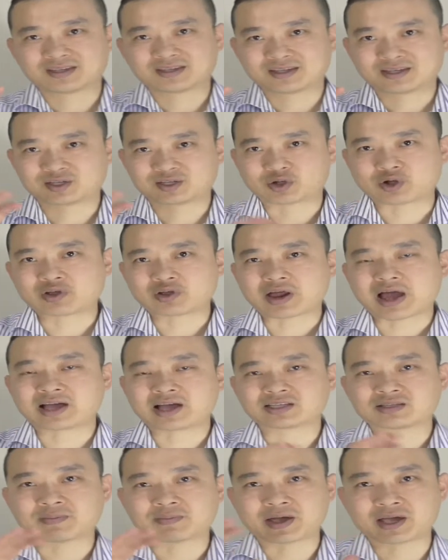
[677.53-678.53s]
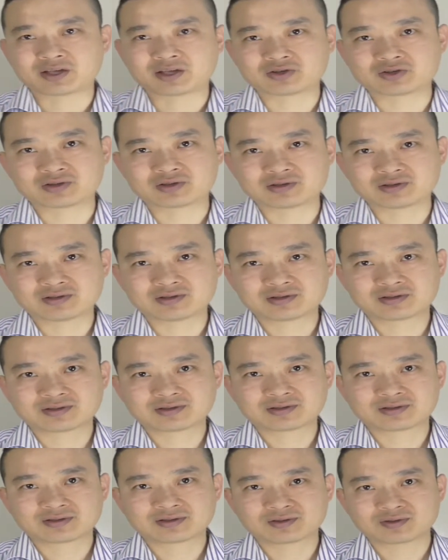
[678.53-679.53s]
He's going to ask the patient.
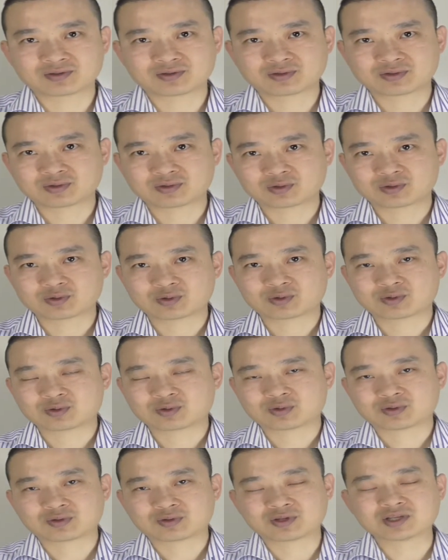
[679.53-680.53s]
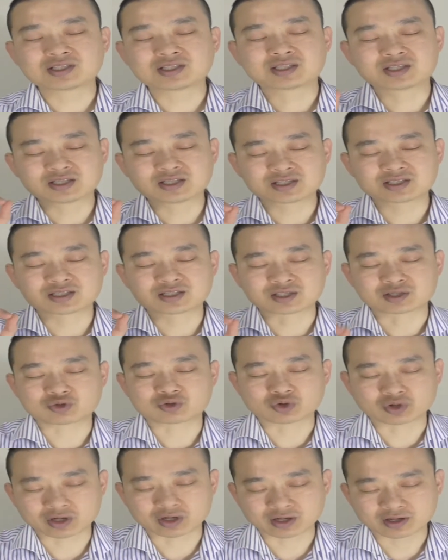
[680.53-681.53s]
This is a
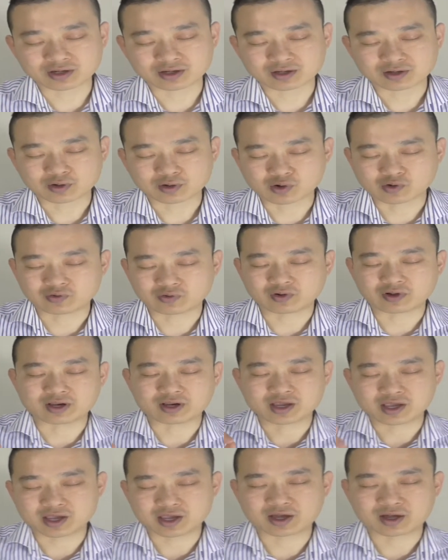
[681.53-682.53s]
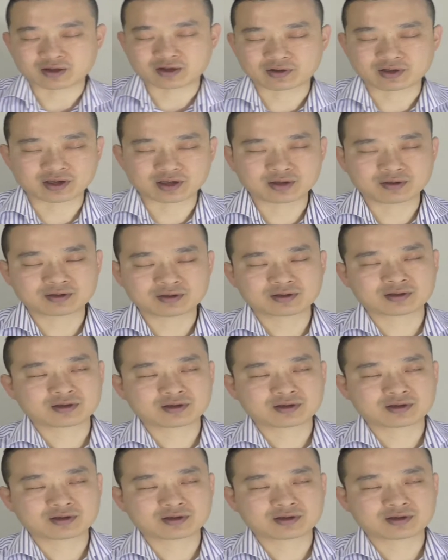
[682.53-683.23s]
trick. Oh, in here, okay.